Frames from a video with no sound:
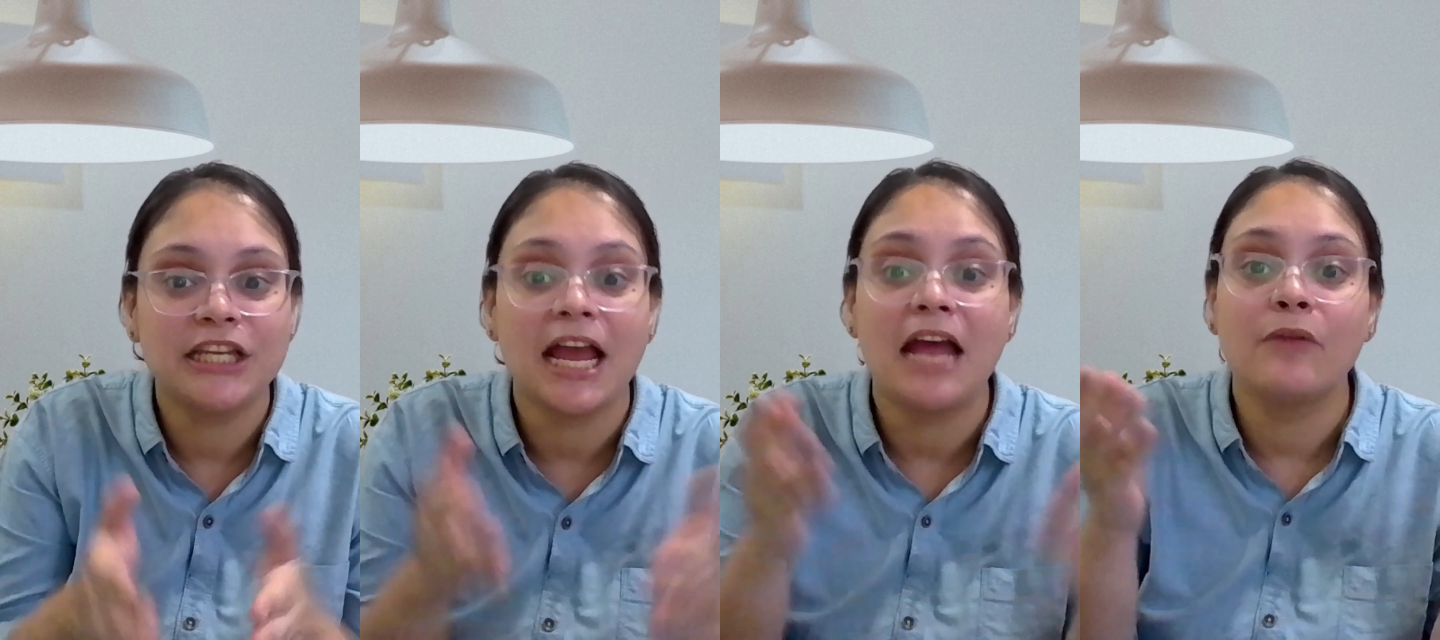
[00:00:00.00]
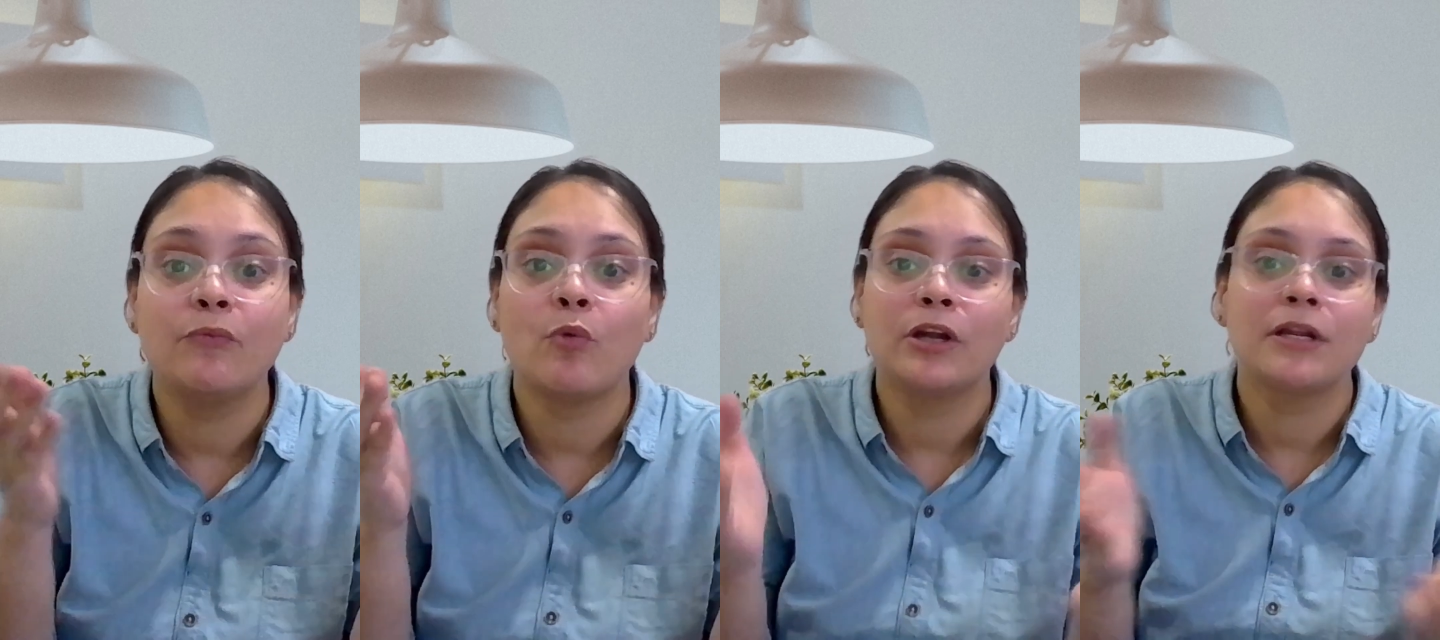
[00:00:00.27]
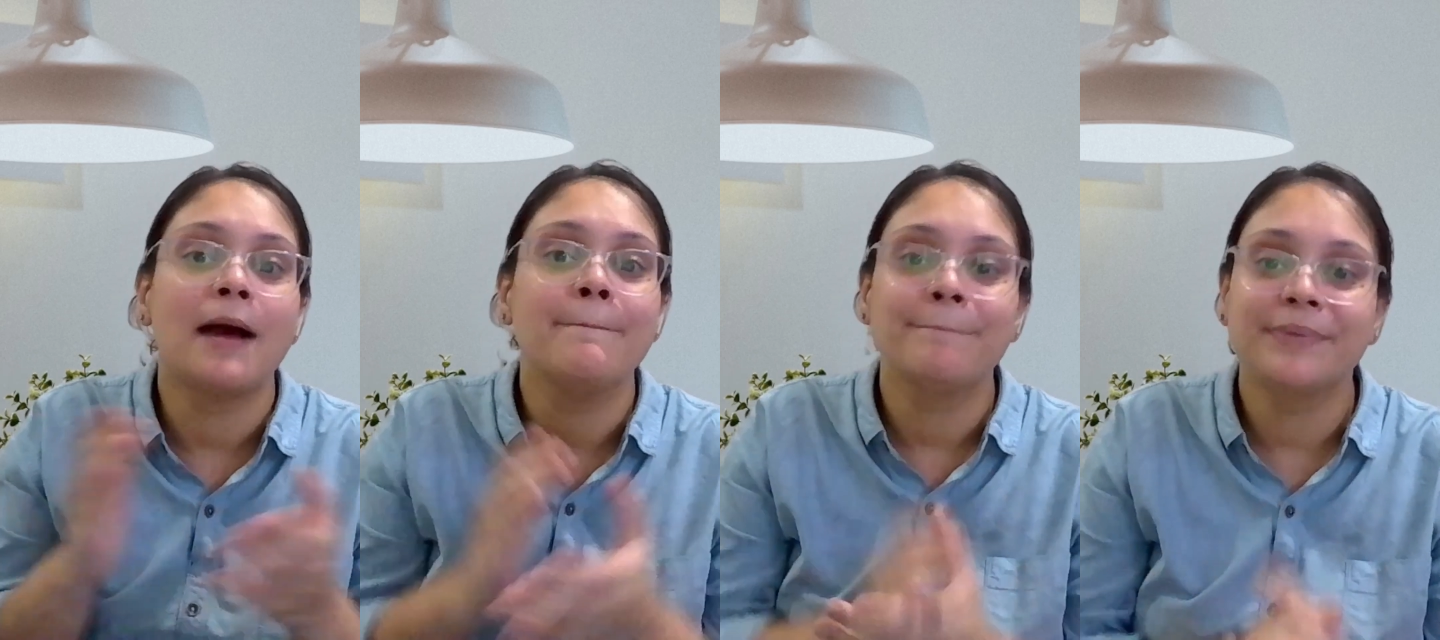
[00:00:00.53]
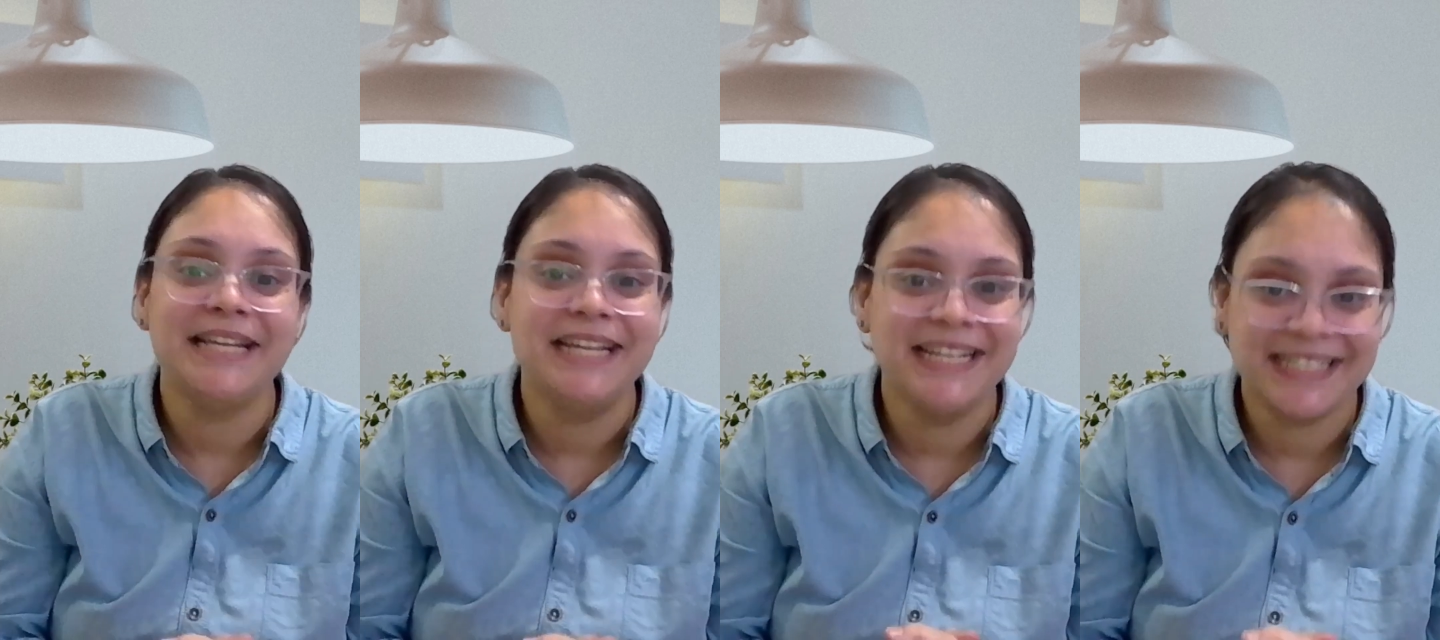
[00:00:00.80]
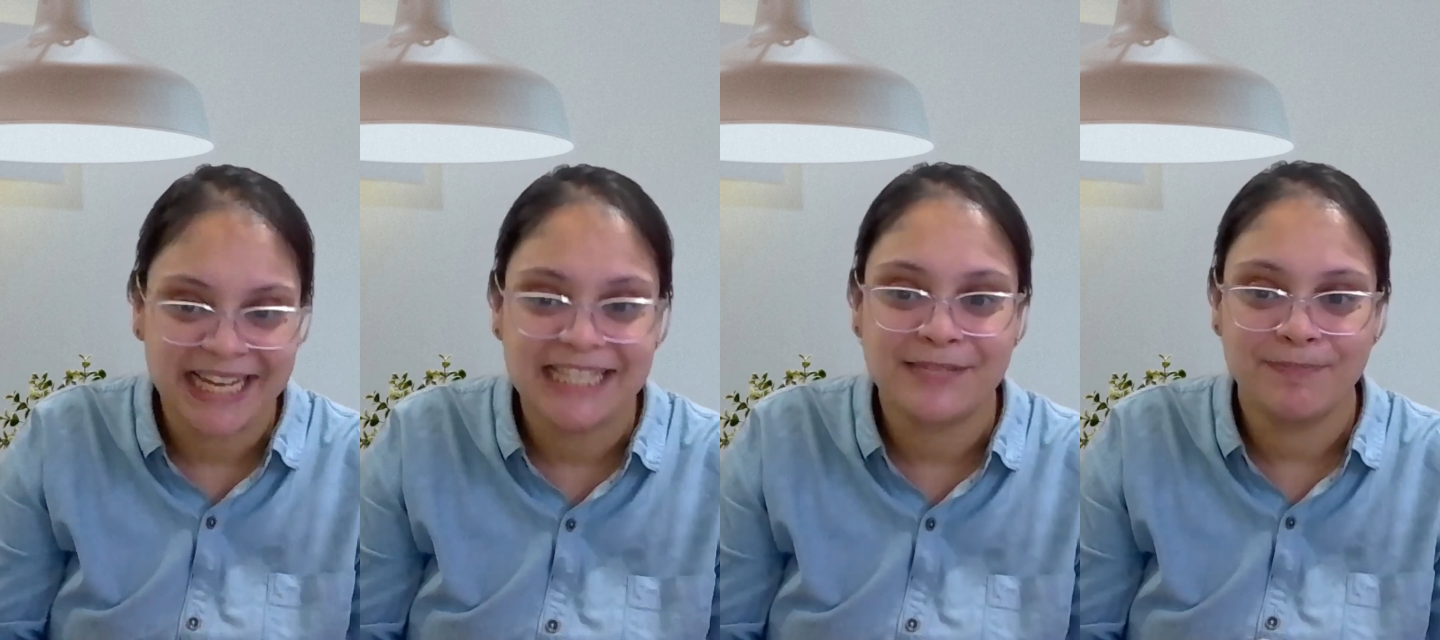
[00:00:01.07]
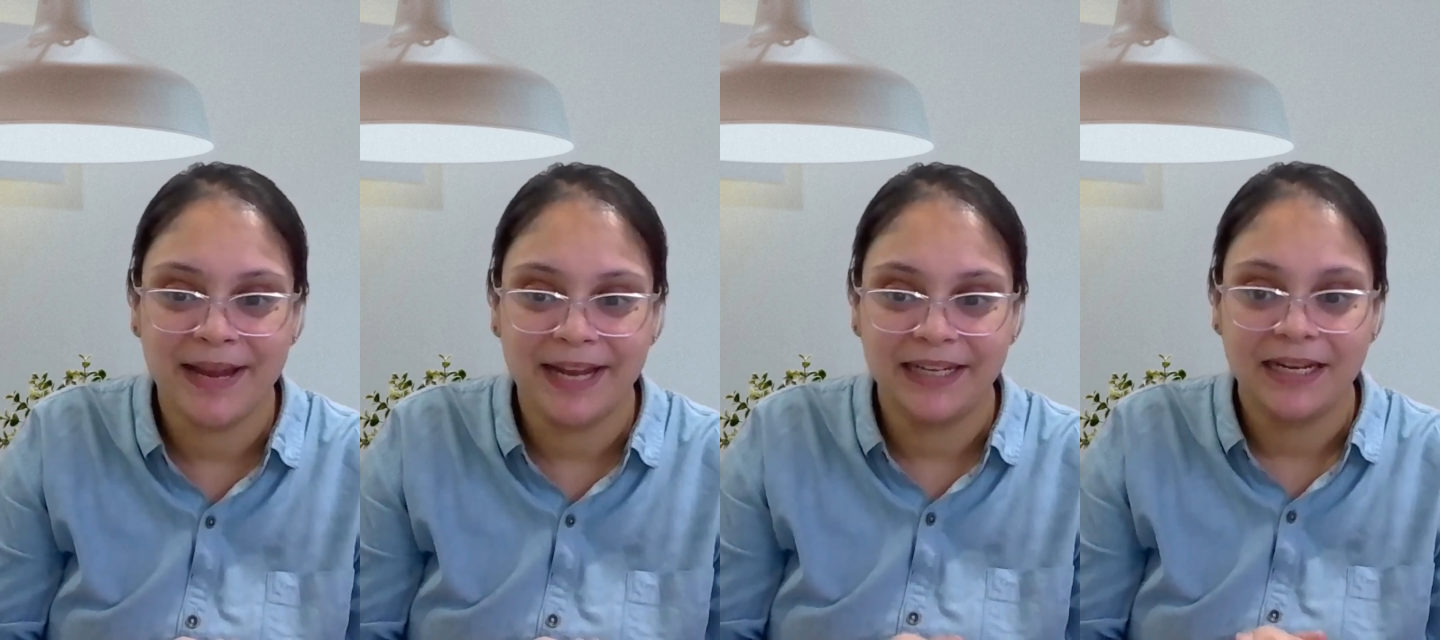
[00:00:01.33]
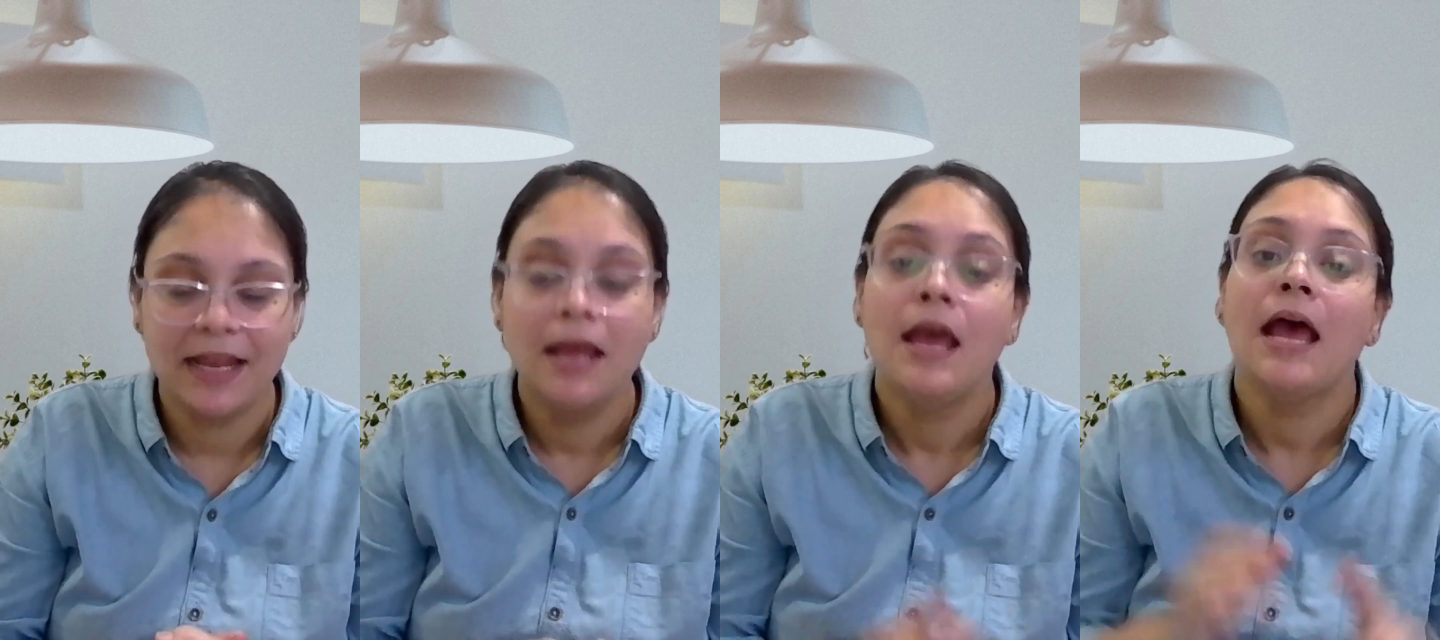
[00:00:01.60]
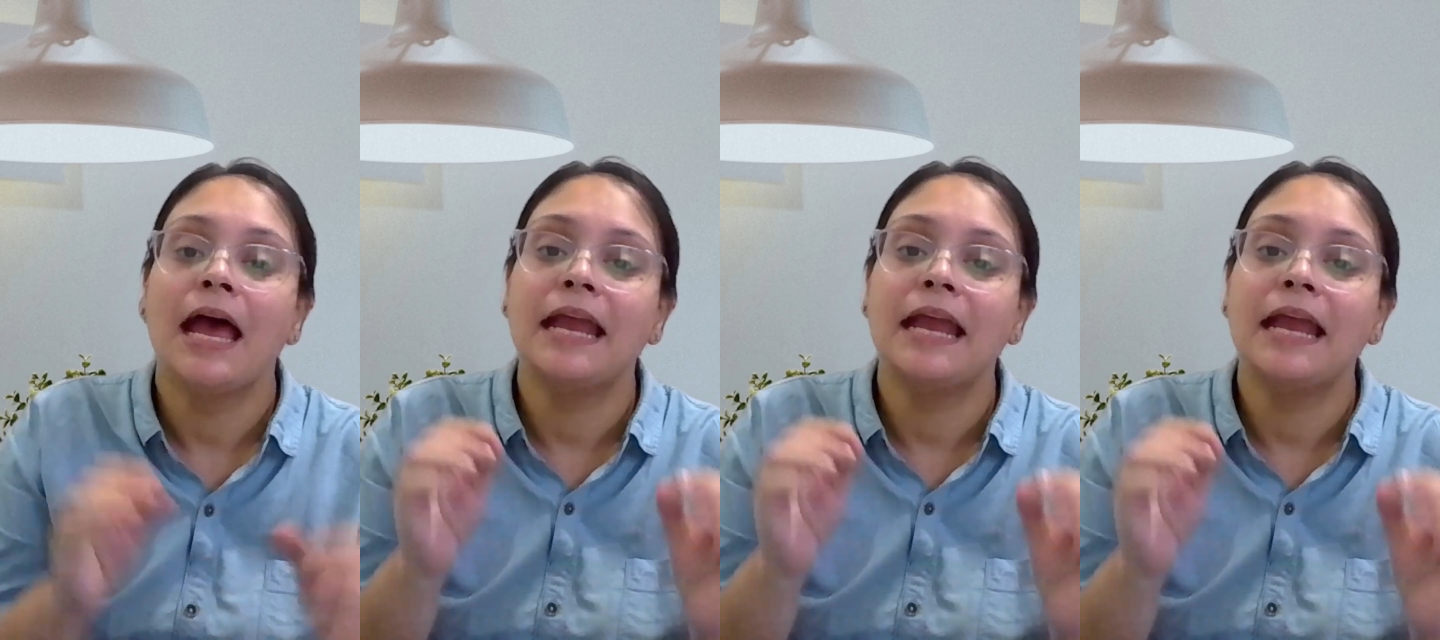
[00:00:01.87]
and what companies expect.